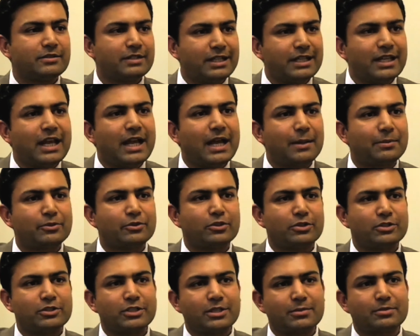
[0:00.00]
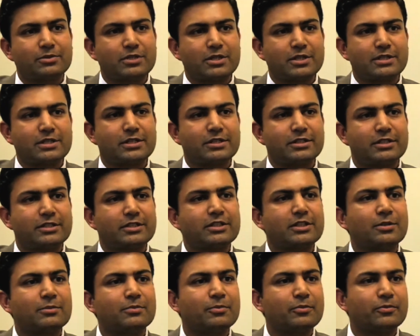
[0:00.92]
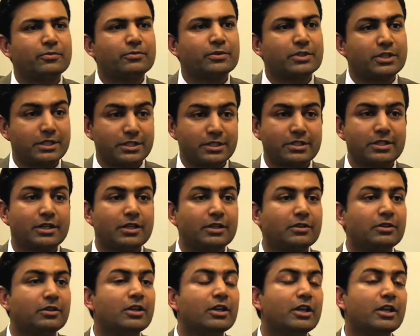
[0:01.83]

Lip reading: relapse on substances is concerned,